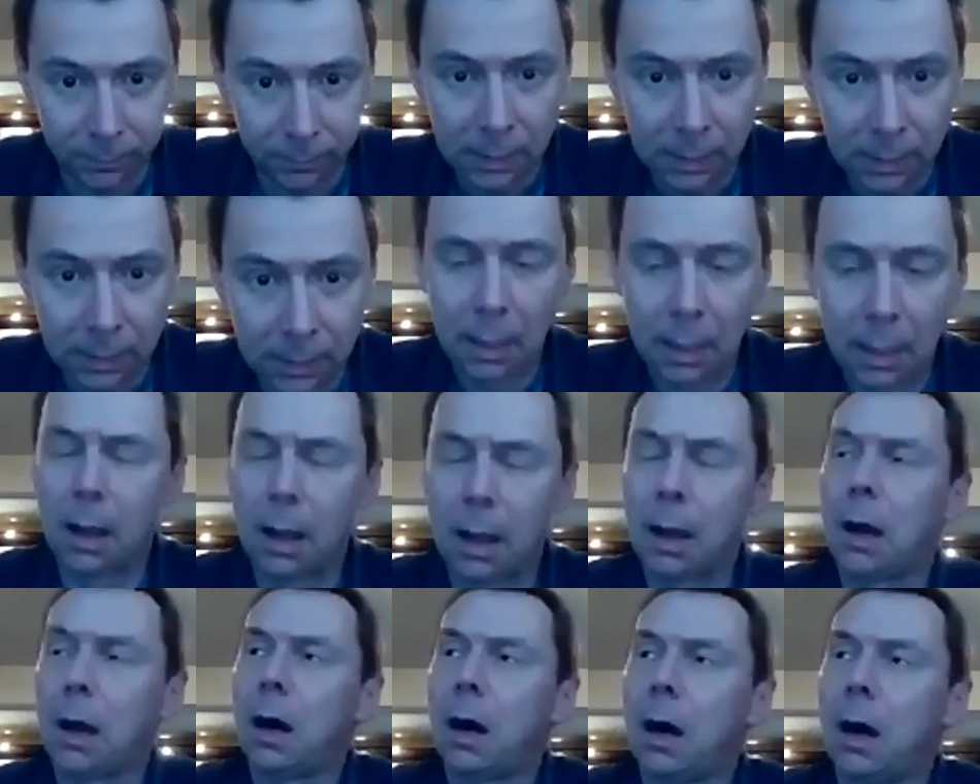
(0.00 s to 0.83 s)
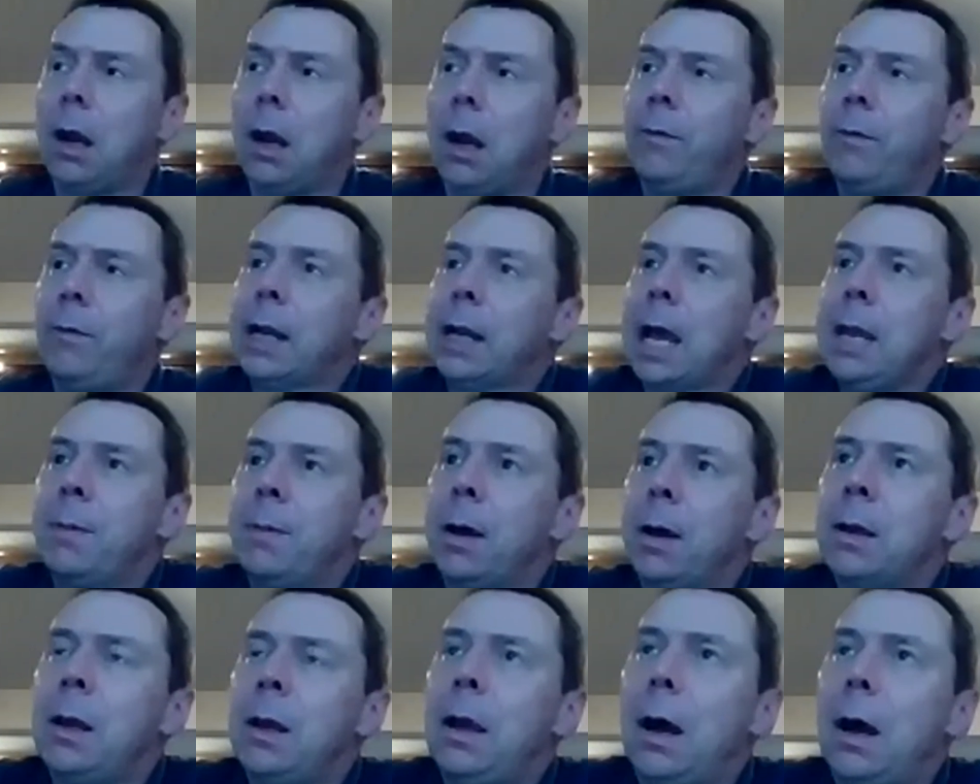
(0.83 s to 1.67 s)
hiring labour
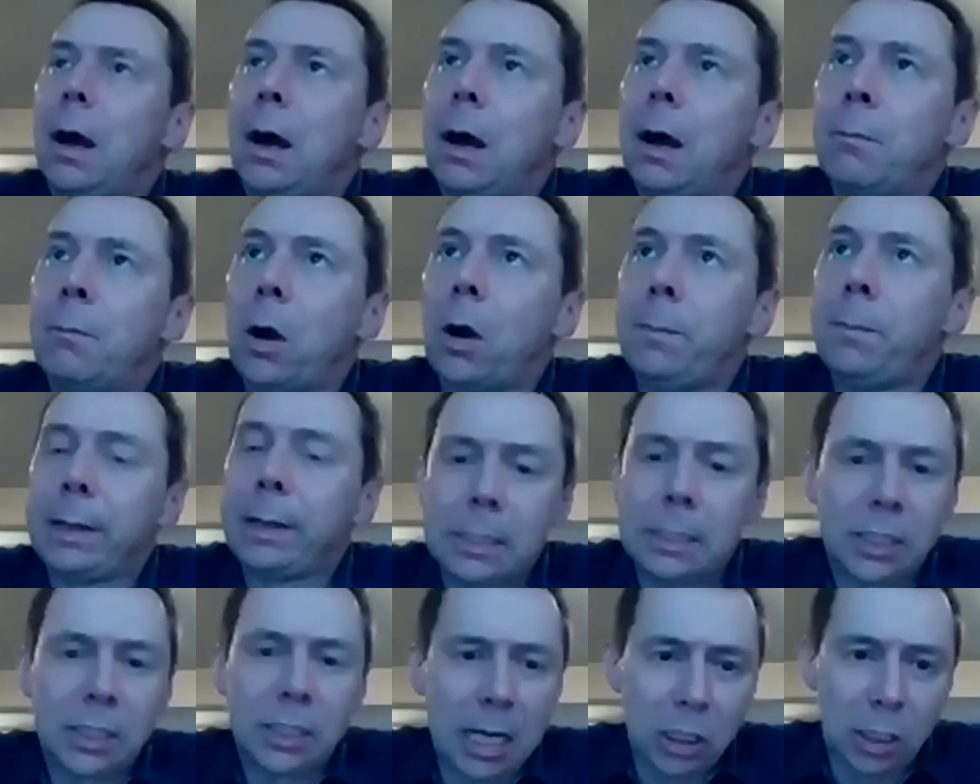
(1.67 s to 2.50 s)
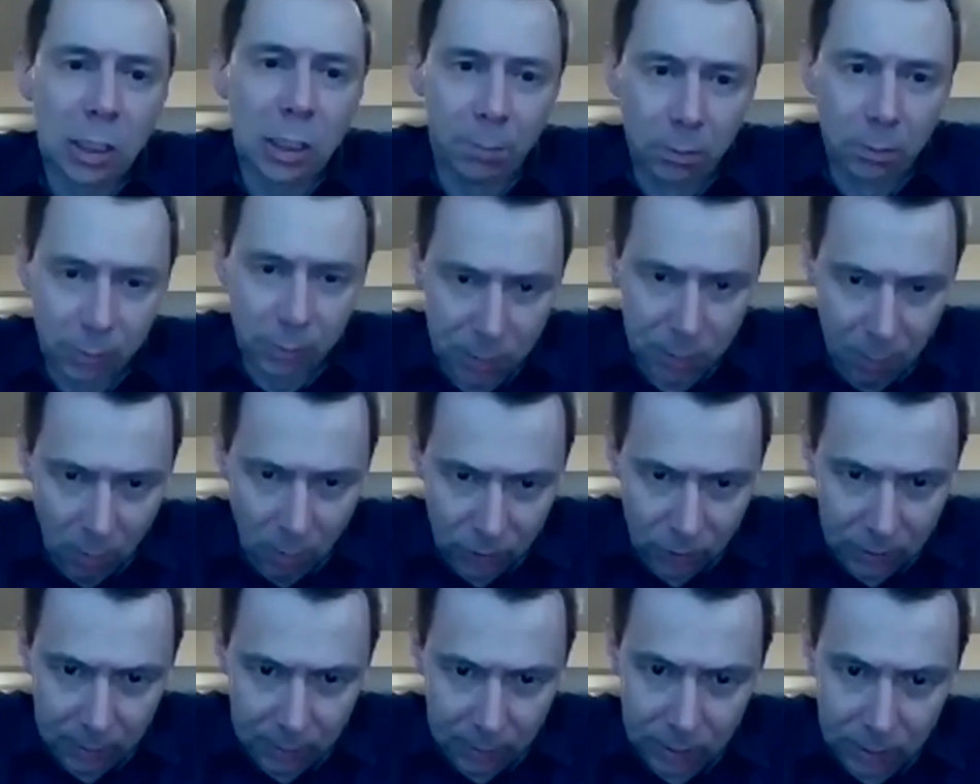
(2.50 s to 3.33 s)
might be a sensible
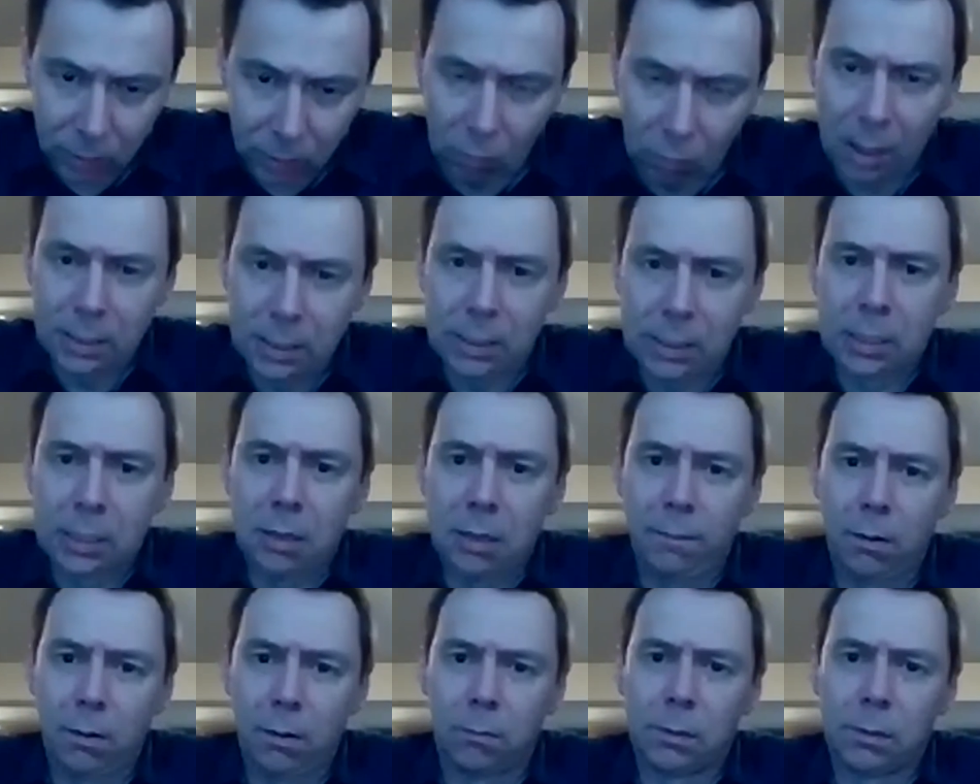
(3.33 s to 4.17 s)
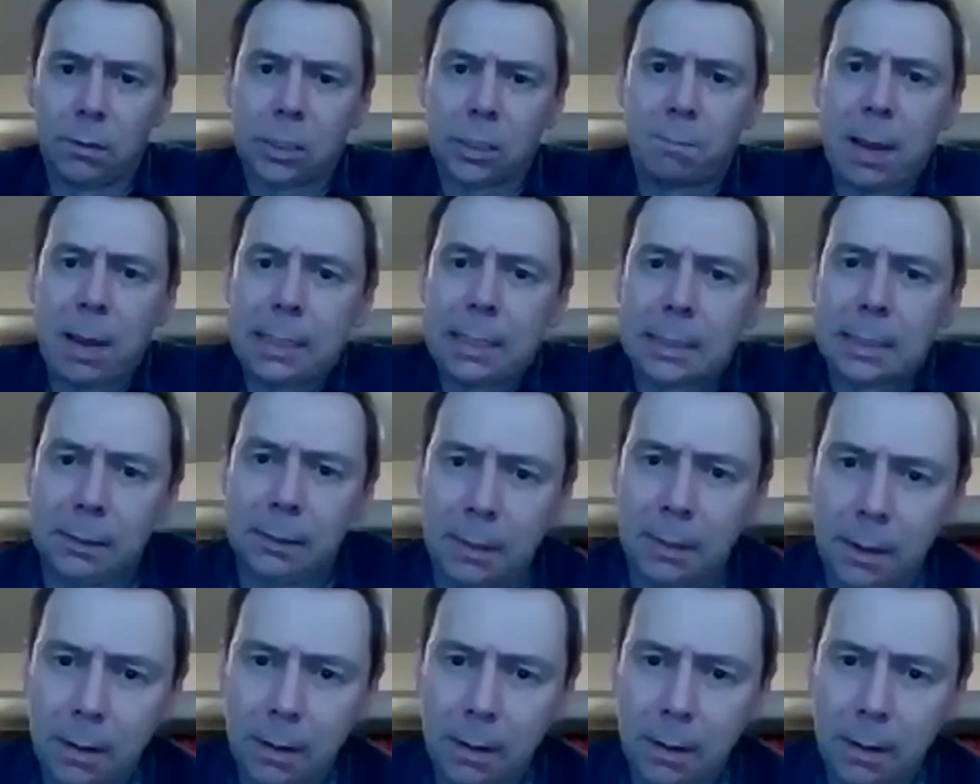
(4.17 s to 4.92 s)
response to this crisis if you're expecting